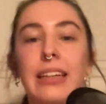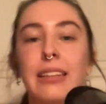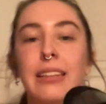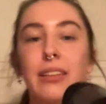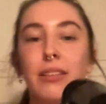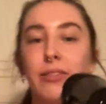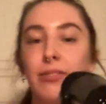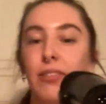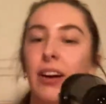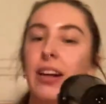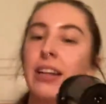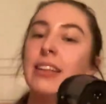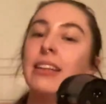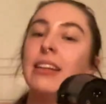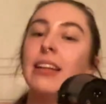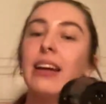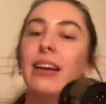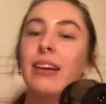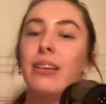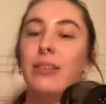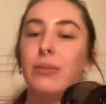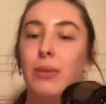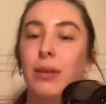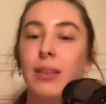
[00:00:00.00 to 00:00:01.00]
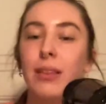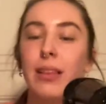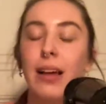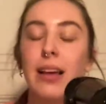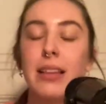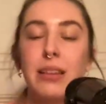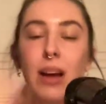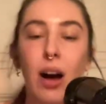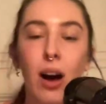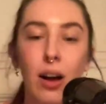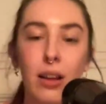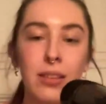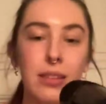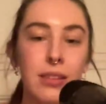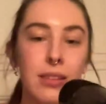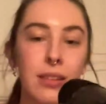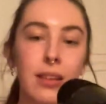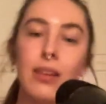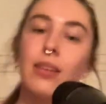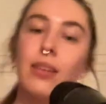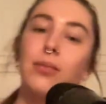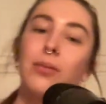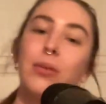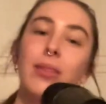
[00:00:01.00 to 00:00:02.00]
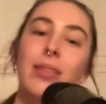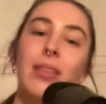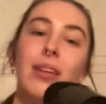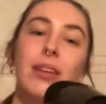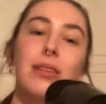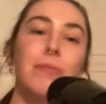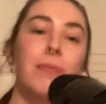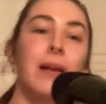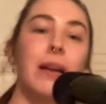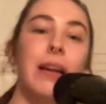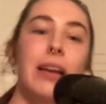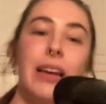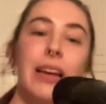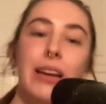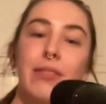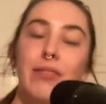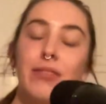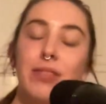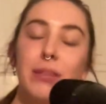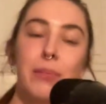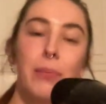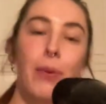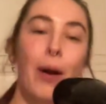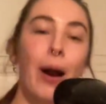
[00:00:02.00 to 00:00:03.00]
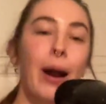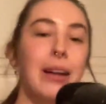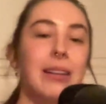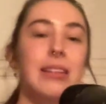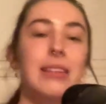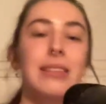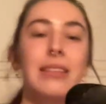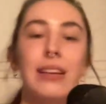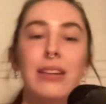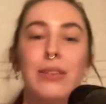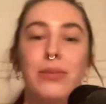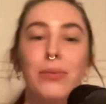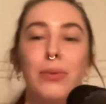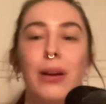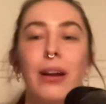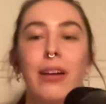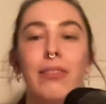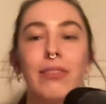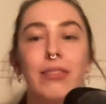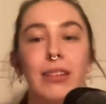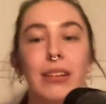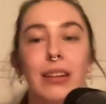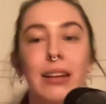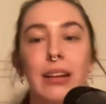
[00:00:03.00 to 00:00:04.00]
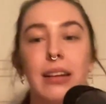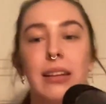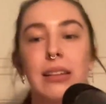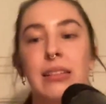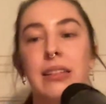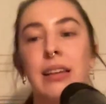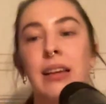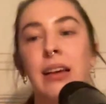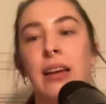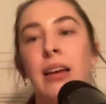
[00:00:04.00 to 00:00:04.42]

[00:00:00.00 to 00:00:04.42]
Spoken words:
to find things, whether that's answers, whether that's beliefs, practices, whatever it is.